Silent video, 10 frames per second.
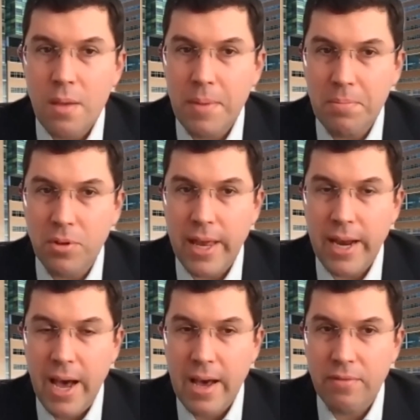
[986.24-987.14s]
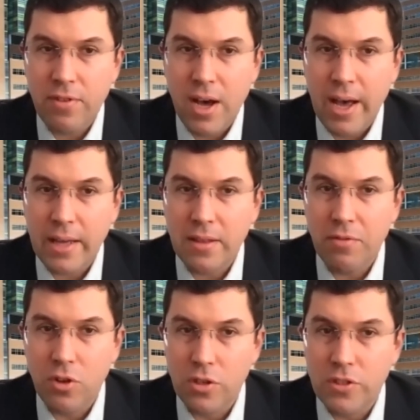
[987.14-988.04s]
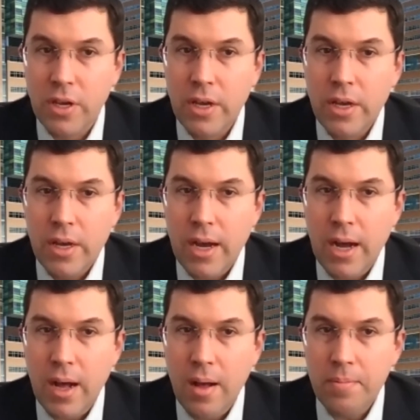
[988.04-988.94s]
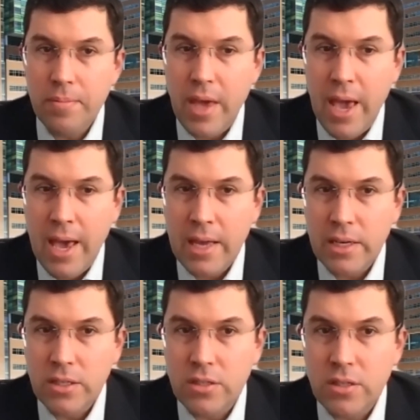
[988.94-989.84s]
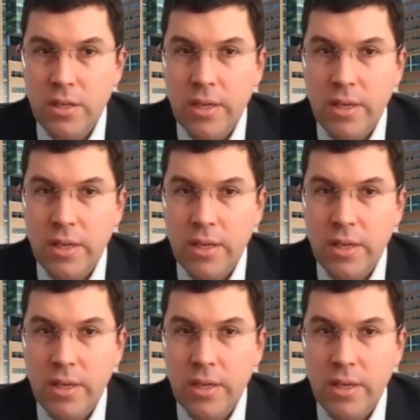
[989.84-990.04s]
people that have high levels. And